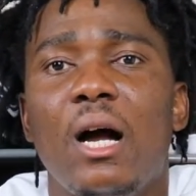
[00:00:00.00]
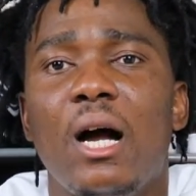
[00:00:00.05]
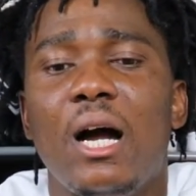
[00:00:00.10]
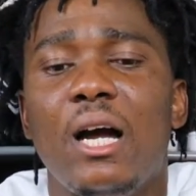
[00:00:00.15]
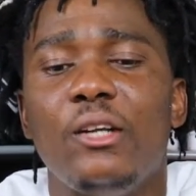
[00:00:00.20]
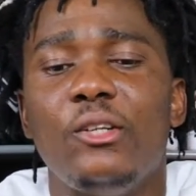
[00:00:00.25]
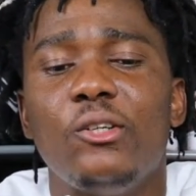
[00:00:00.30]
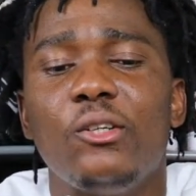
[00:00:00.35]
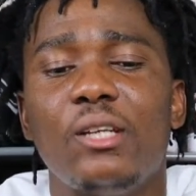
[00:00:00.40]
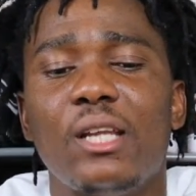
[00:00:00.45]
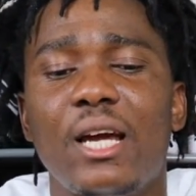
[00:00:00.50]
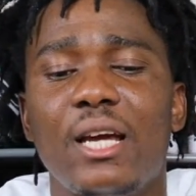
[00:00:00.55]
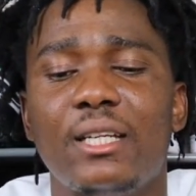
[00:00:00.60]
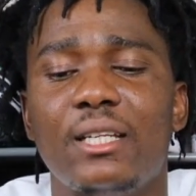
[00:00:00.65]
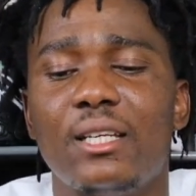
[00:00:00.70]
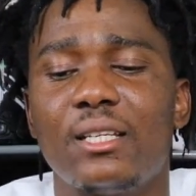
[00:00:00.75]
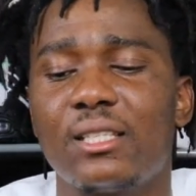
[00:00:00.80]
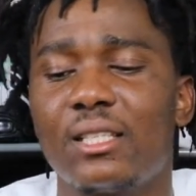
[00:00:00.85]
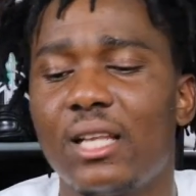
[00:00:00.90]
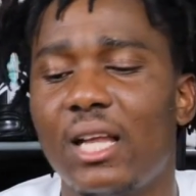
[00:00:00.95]
I do like
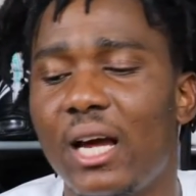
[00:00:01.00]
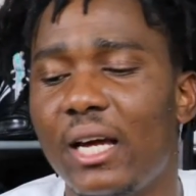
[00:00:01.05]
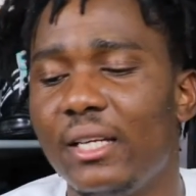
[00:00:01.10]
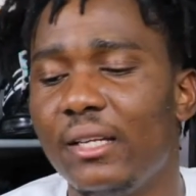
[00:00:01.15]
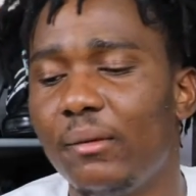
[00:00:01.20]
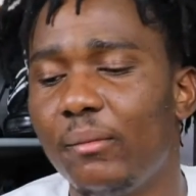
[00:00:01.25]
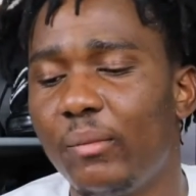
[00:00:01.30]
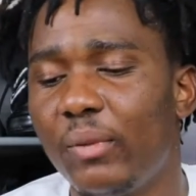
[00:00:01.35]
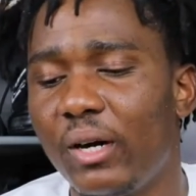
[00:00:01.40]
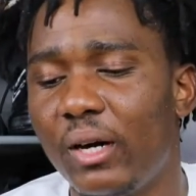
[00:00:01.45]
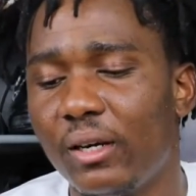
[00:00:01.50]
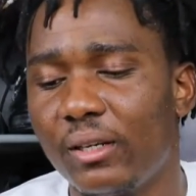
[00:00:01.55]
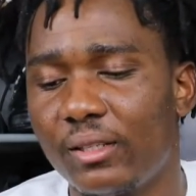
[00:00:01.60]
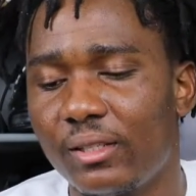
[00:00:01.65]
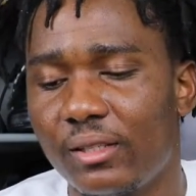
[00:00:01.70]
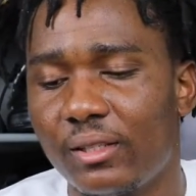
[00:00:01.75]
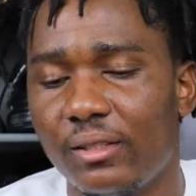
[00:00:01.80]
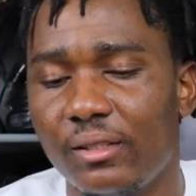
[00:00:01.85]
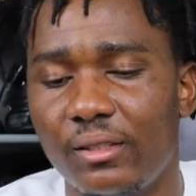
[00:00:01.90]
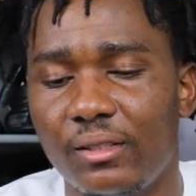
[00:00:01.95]
the sliding
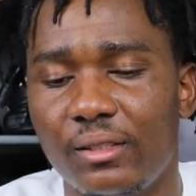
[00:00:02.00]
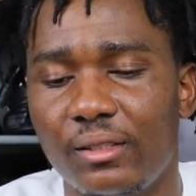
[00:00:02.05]
box.